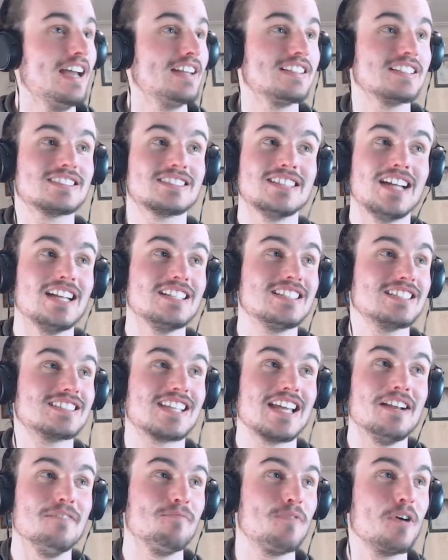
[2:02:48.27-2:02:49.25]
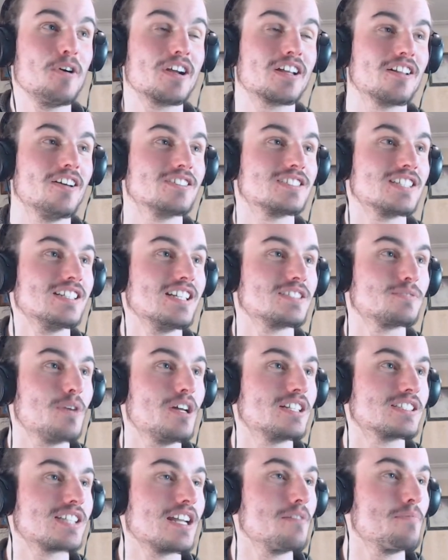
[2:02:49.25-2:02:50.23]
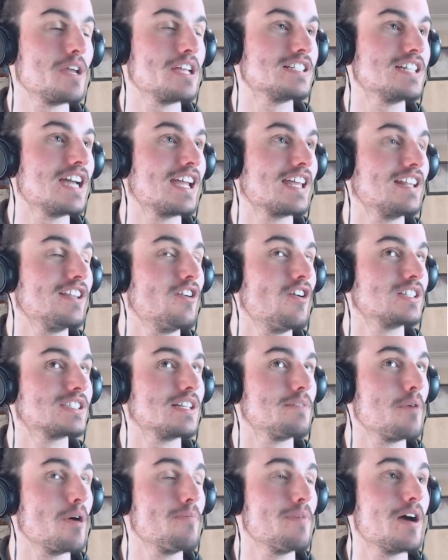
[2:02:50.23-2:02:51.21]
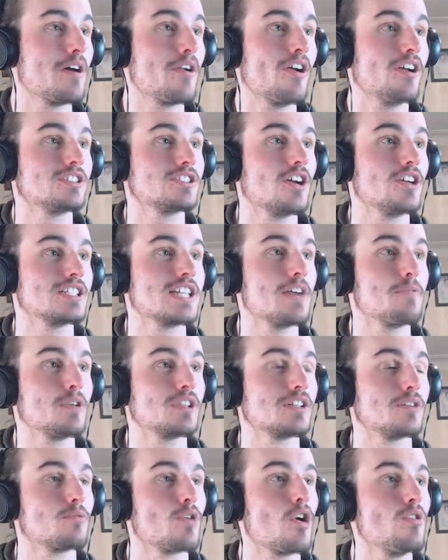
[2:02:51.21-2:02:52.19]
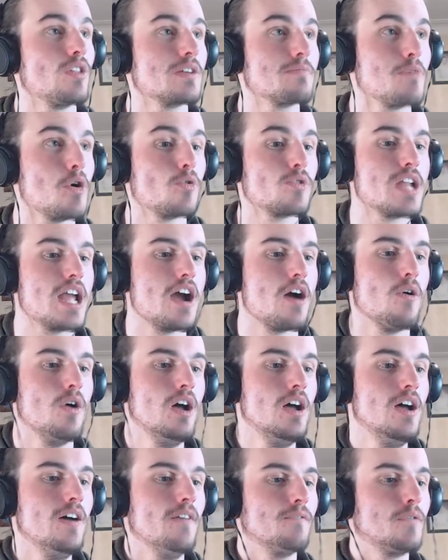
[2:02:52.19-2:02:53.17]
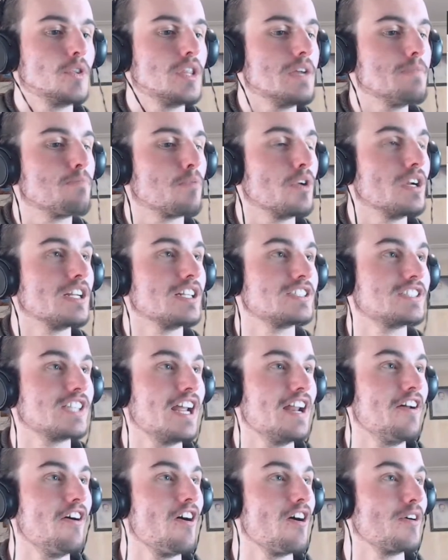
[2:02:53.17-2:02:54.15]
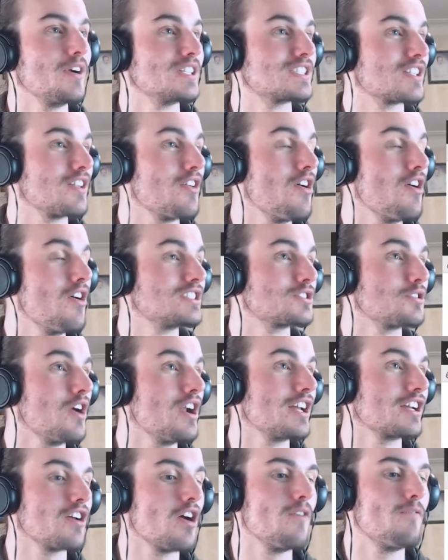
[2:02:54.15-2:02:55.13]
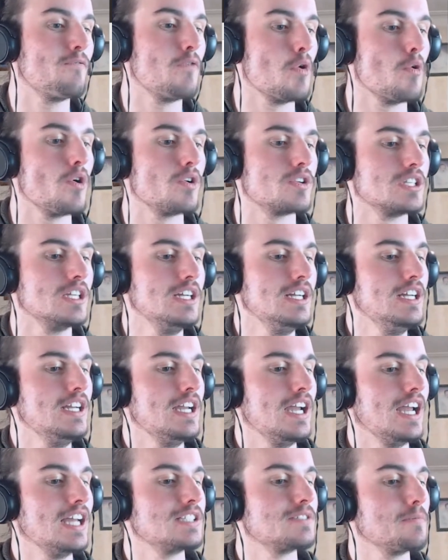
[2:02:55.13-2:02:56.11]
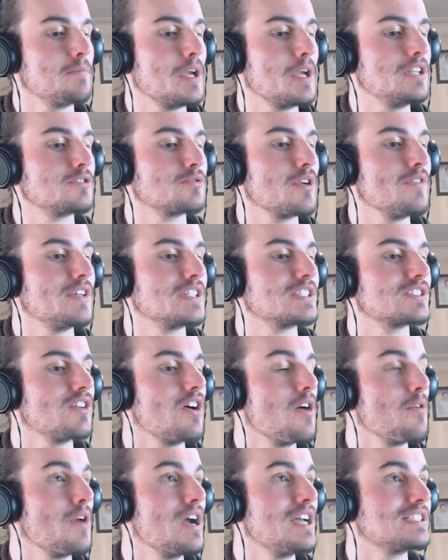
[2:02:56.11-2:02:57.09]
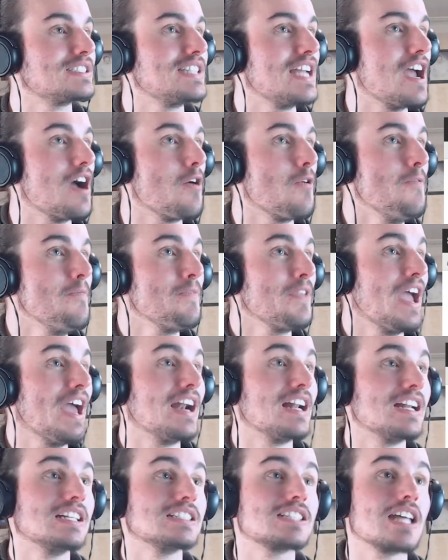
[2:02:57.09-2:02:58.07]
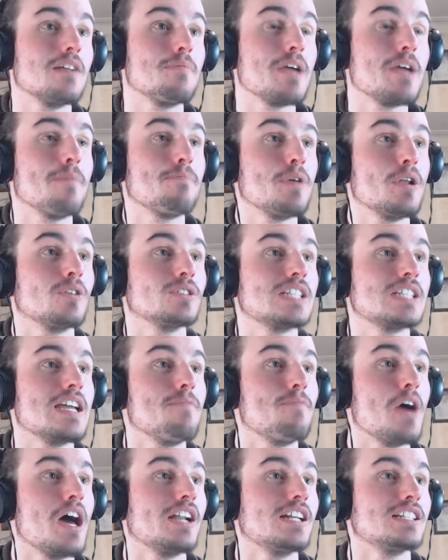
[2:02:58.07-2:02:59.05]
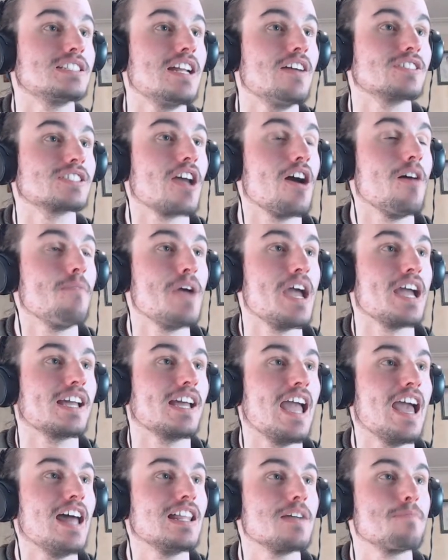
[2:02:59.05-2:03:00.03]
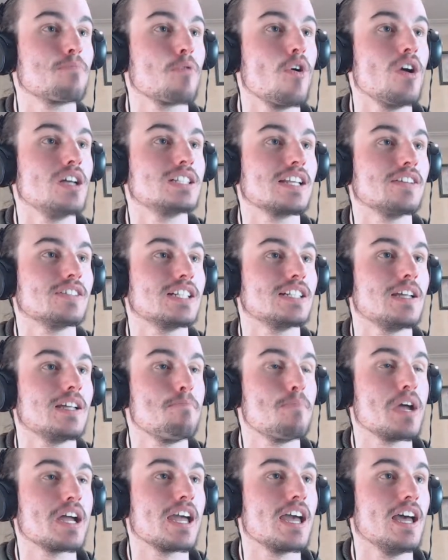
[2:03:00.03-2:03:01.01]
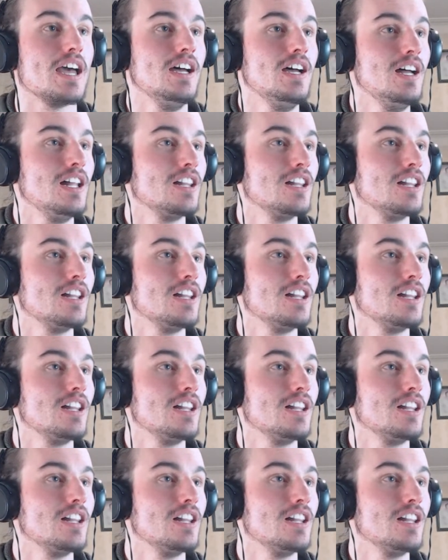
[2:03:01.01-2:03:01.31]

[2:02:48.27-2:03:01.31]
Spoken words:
At this stage, it's getting very close on this one. It's going to be taken nicely by Maro Toje with the rolling maul now for the British and Irish Lions trying to go forward. Has been driven sideways now, and it is going to be a penalty advantage. Now it's going back. Ali Price gets it a bigger.